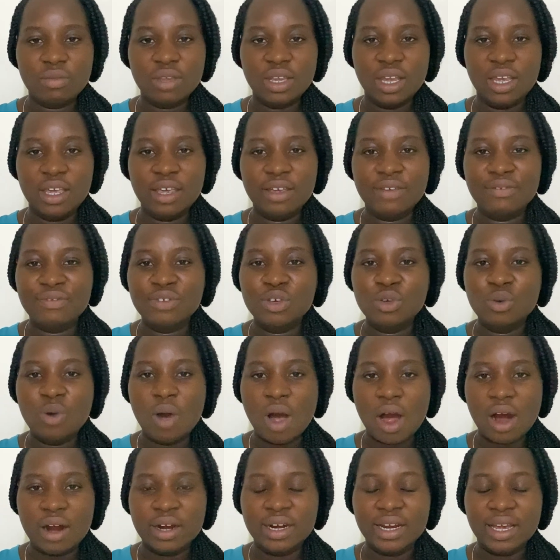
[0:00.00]
if you
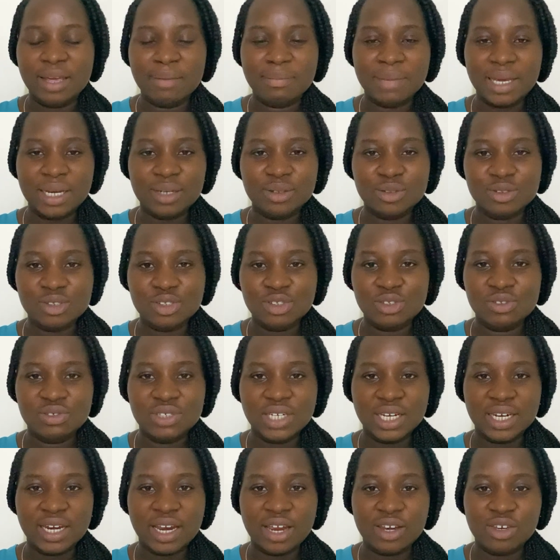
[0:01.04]
are a medical
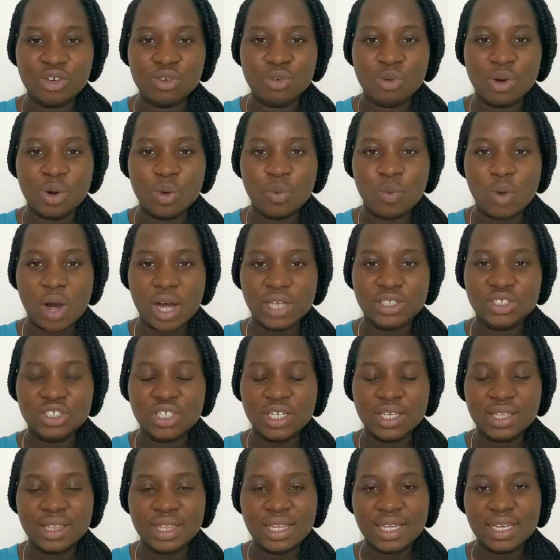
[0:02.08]
student and you are
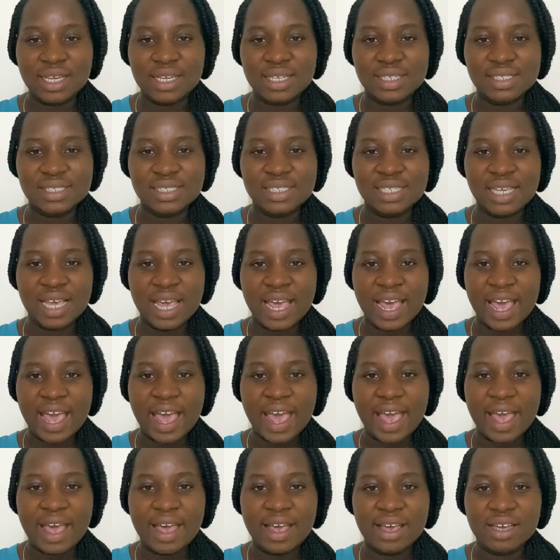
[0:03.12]
watching this
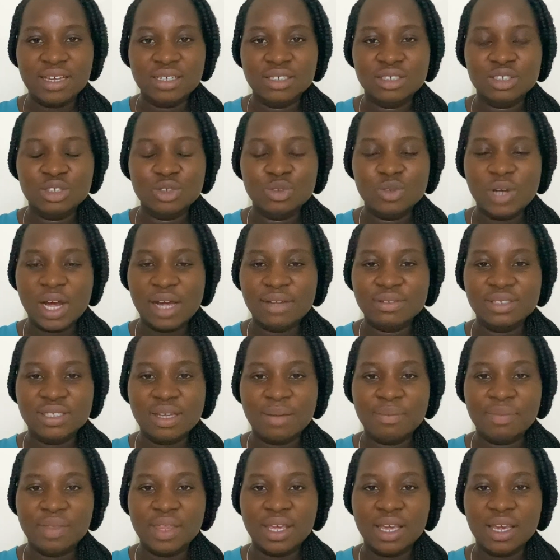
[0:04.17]
and you have
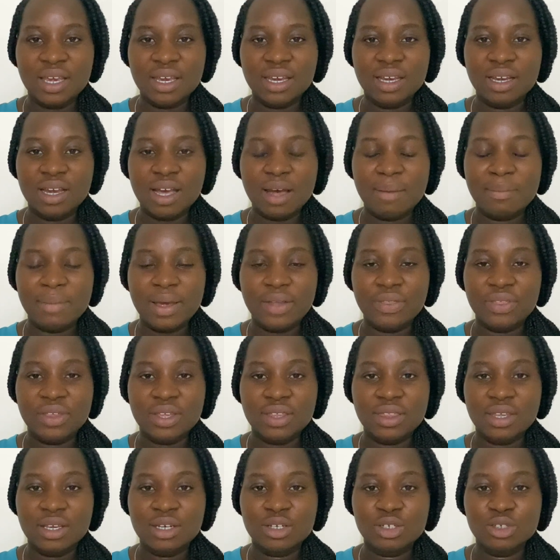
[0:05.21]
a
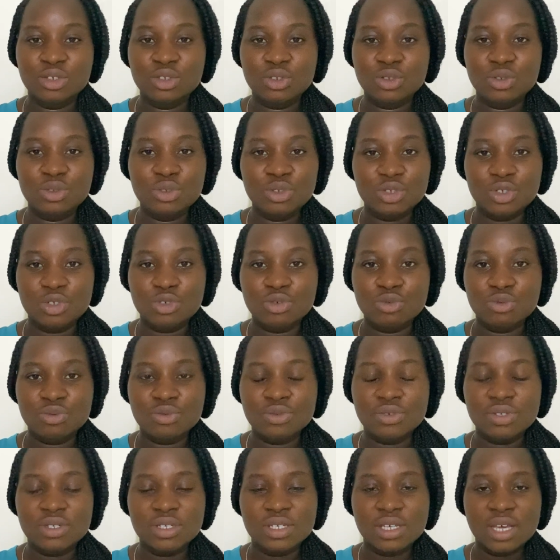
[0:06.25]
method that you
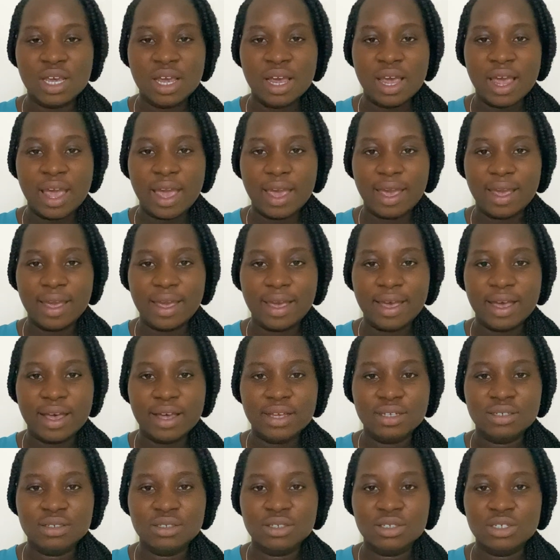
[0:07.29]
use,
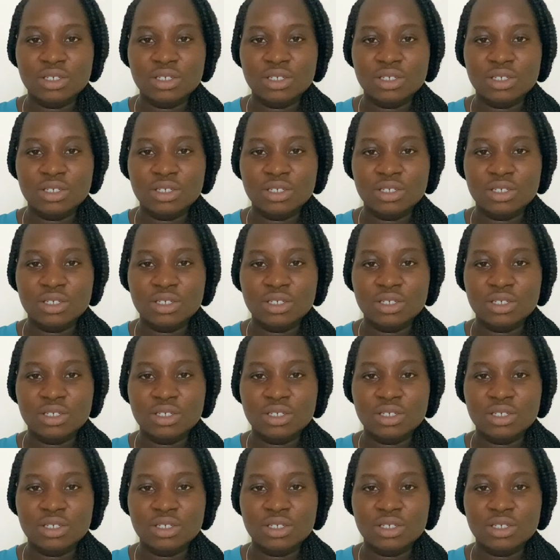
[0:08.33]
and